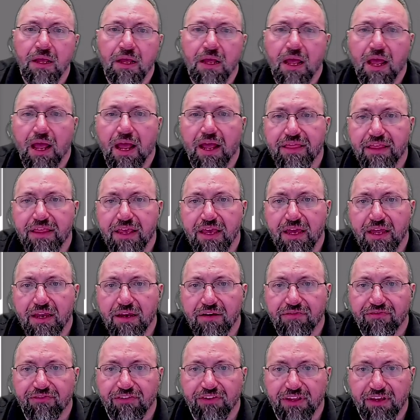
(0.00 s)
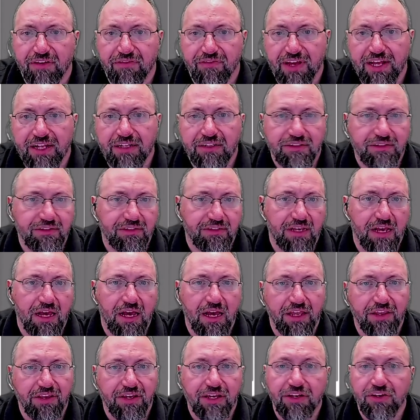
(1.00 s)
And then for the events,
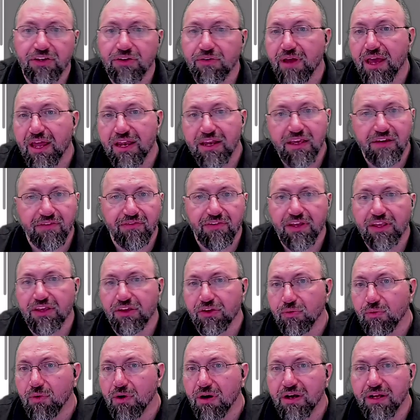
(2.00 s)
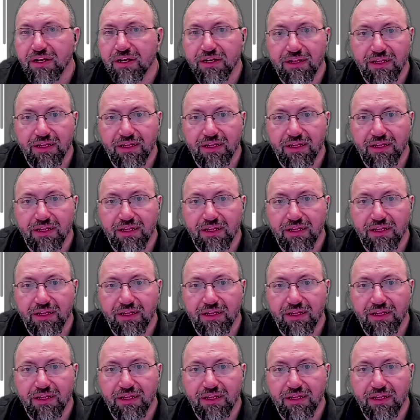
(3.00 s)
you can do any event you want.